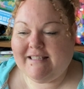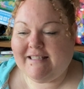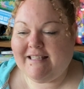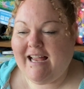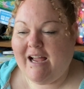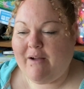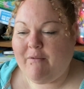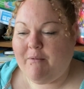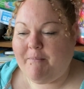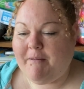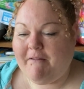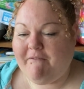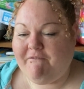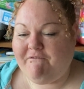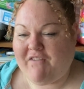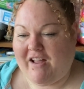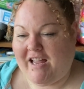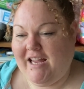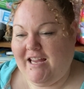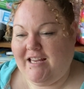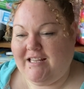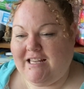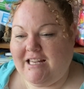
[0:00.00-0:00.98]
now a bit
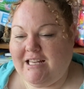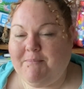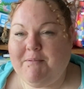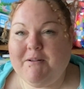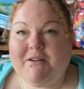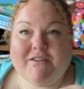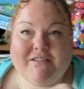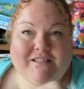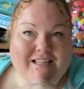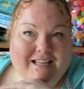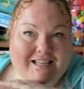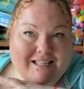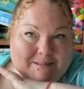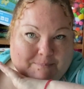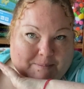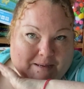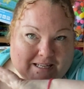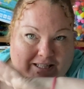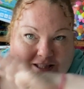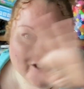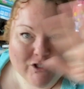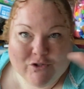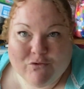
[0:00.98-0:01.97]
faded because it has
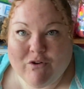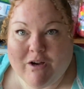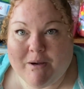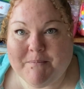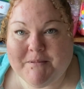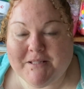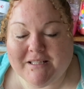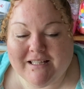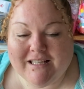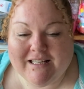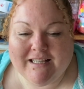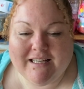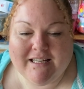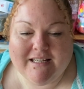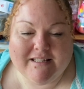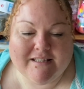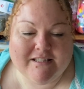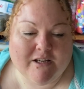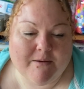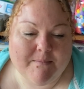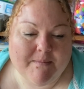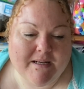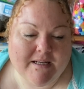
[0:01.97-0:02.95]
been scrubbed and cleaned
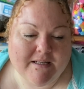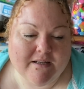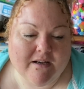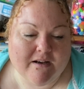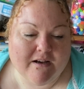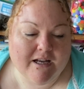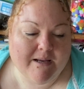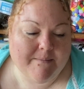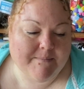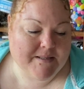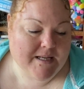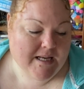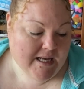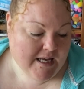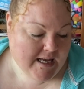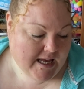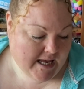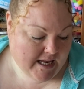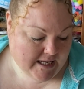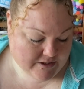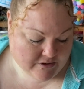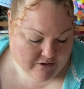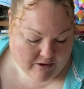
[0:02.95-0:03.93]
so many times.
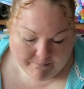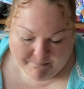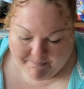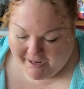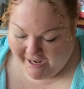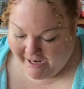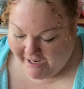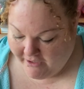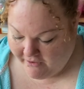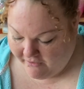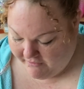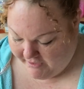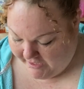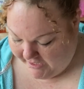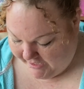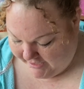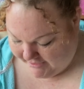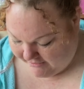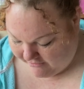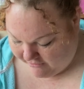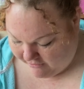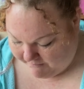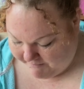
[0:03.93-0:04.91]
It's got paint on it,
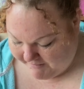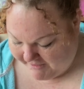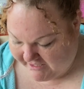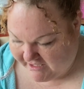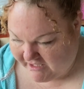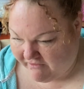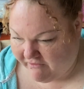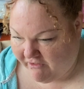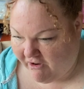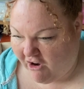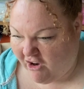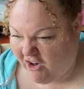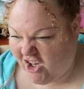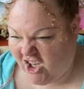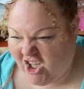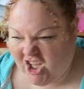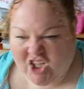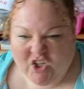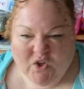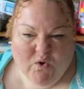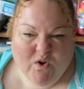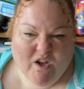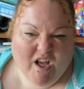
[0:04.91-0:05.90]
it's got bits of hot
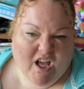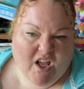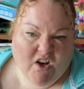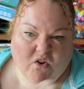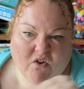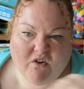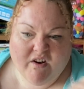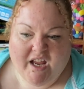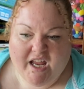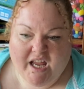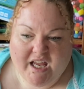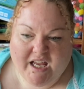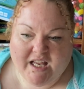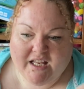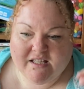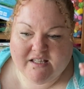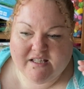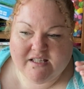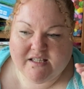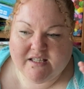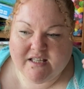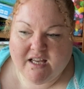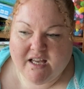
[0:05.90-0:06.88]
glue gun on it.
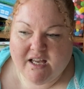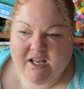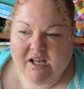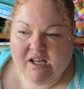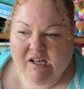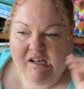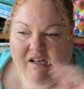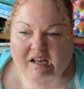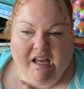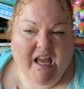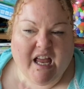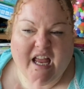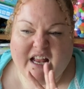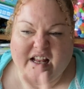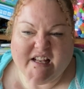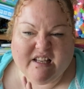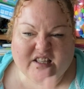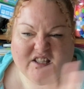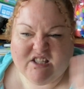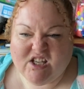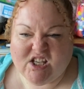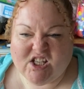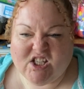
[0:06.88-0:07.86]

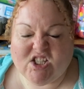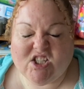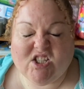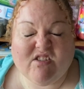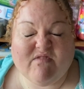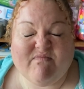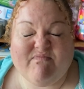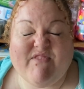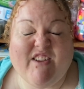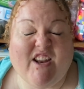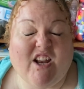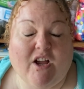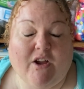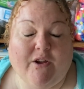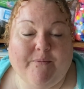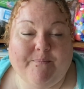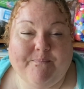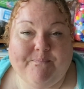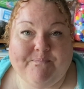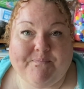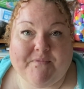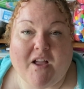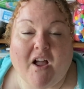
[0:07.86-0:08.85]
It's just, you know,
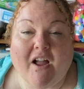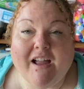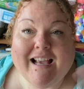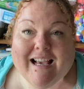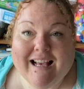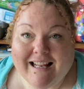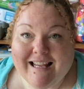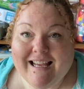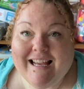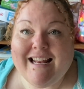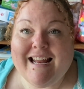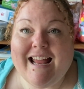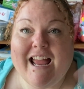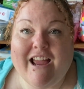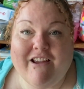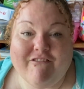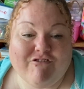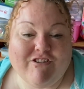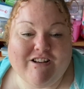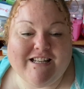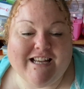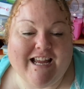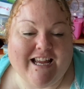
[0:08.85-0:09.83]
I clean it
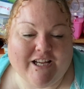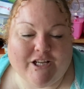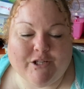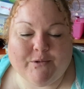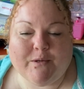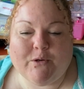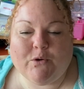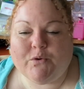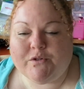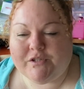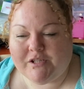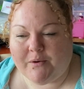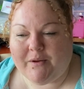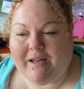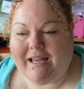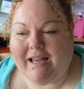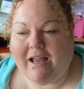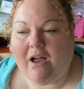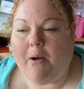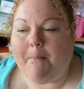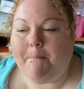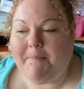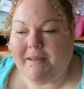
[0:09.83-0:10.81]
every day because we also
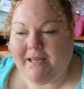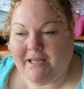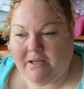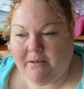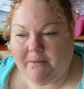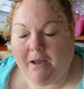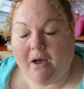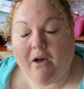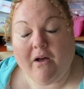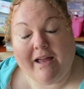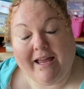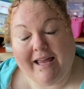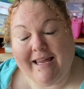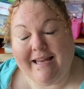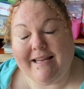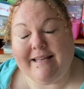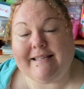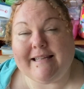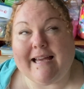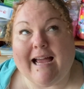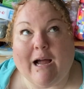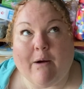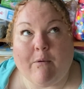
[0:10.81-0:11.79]

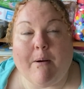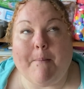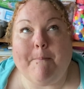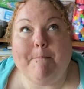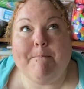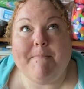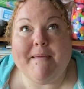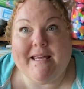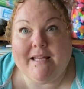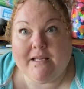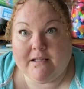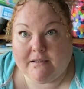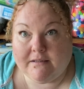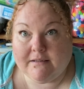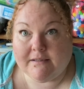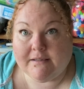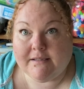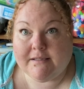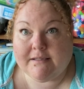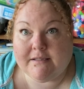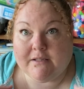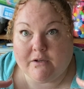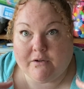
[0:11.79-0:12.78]
eat our
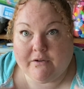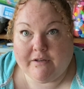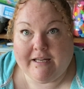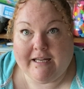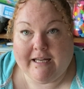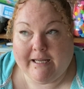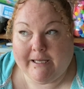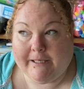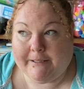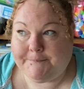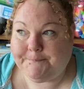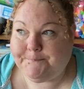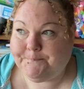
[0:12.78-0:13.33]
meals on here.